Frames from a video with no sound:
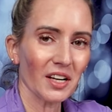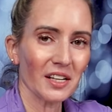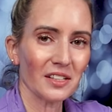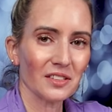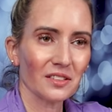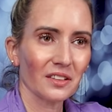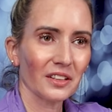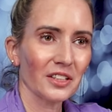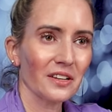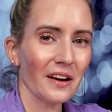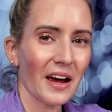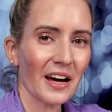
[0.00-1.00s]
a
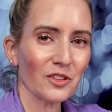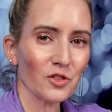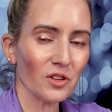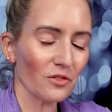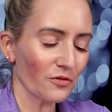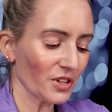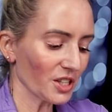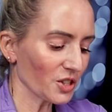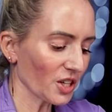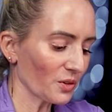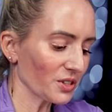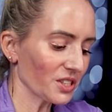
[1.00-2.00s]
natural
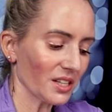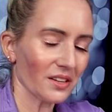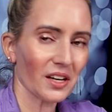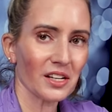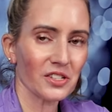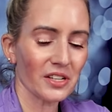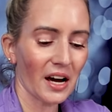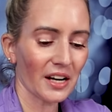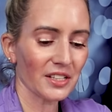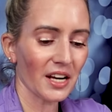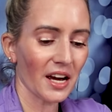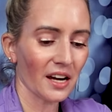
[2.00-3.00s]
finish, I would say, that is
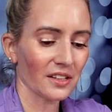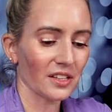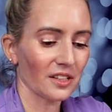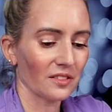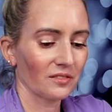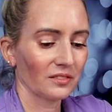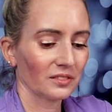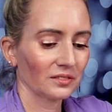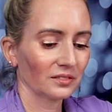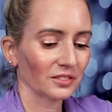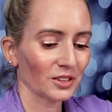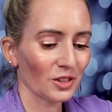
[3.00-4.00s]
non-tacky.
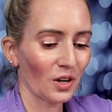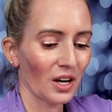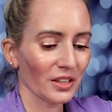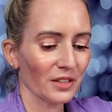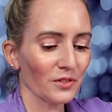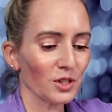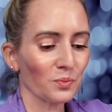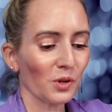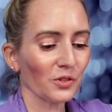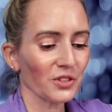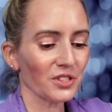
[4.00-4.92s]
So I'll give these both